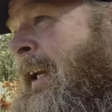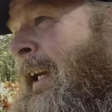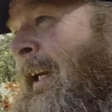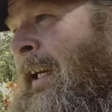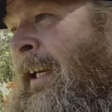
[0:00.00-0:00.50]

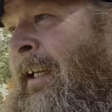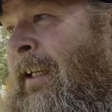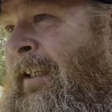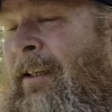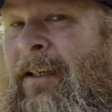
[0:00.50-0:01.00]
And
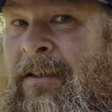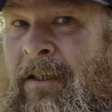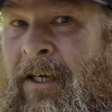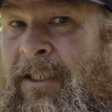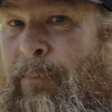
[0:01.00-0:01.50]
it costs a
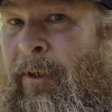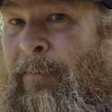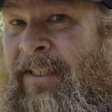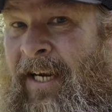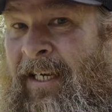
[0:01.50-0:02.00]
lot to pump
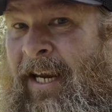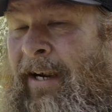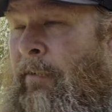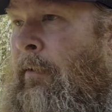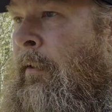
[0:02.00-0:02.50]
a tank
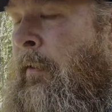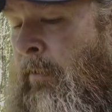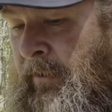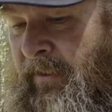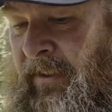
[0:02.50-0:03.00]
out
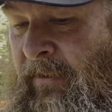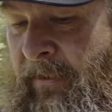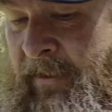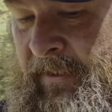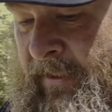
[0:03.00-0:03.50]

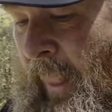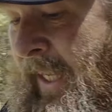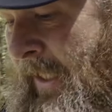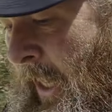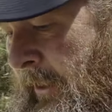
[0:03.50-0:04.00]

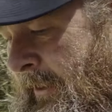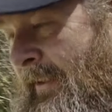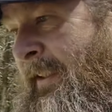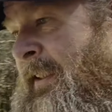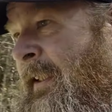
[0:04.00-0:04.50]

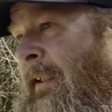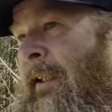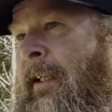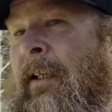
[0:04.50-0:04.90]
consistently.